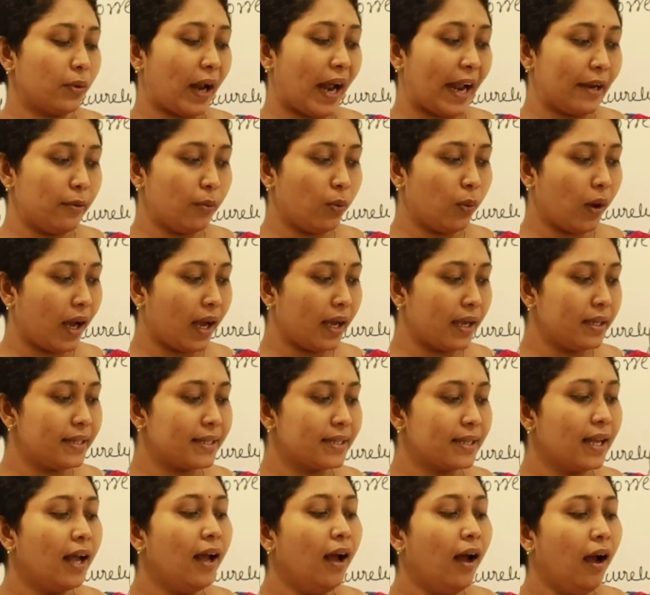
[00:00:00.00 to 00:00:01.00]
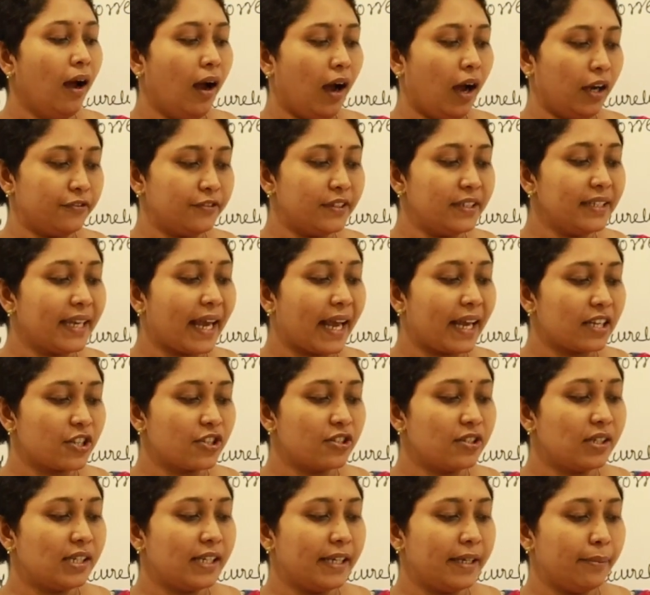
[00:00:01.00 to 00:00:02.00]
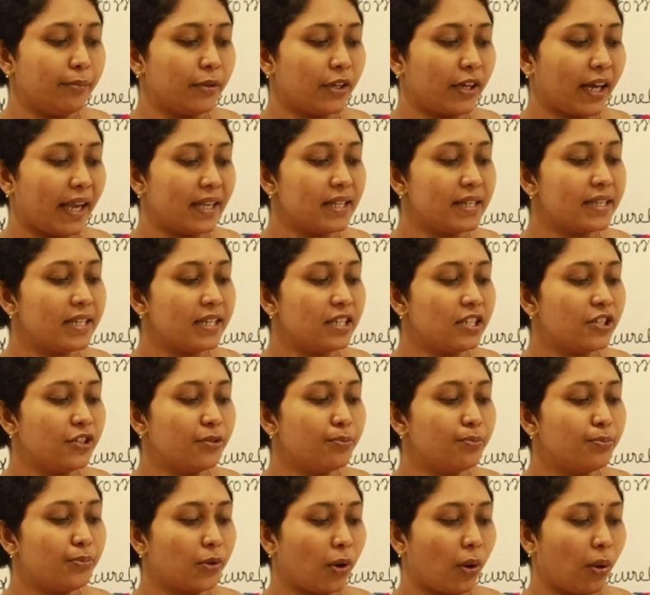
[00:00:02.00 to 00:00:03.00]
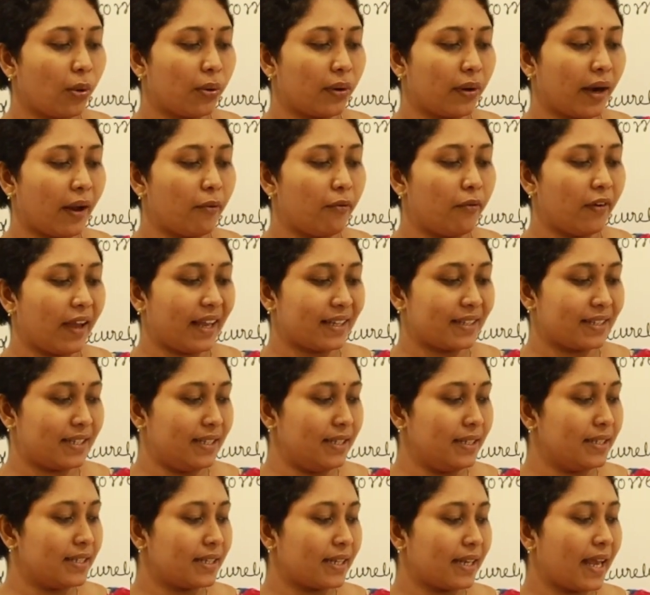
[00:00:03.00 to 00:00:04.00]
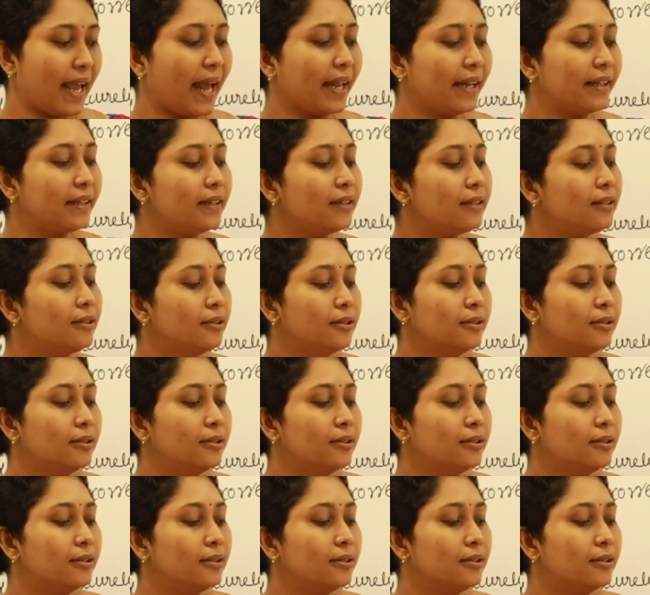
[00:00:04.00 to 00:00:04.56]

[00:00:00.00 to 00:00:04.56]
advice of the national immunization program vaccines and the